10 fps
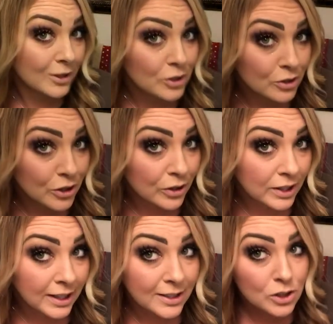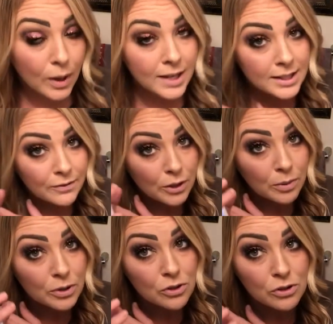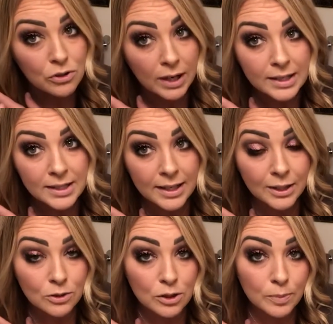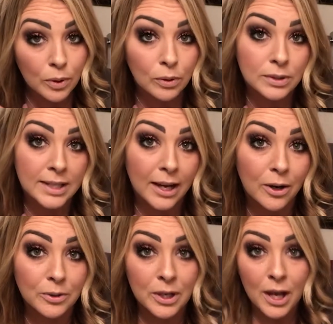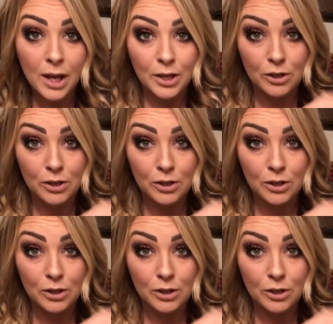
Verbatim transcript: as you're turning it. So as if you were straightening, you just pull down.